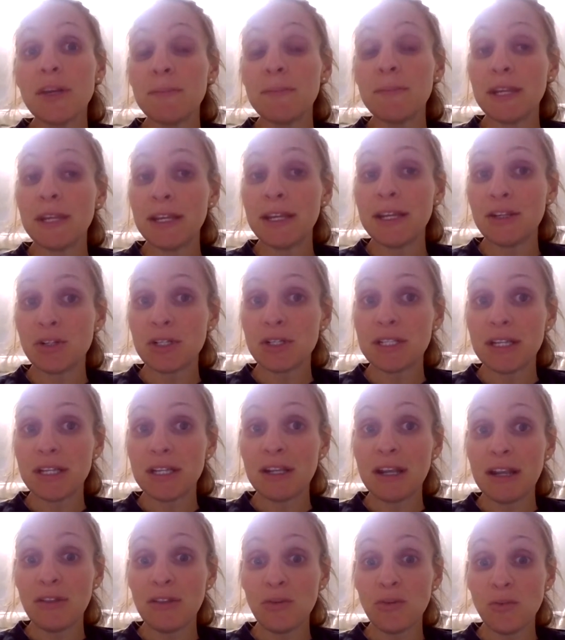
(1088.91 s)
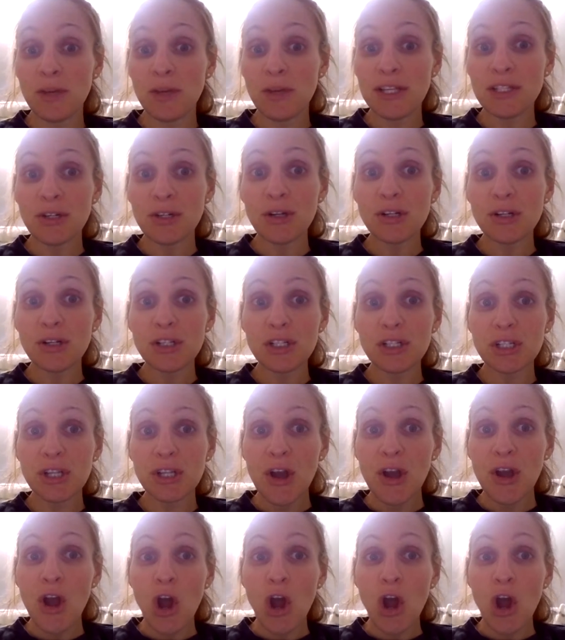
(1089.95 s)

been interested in the research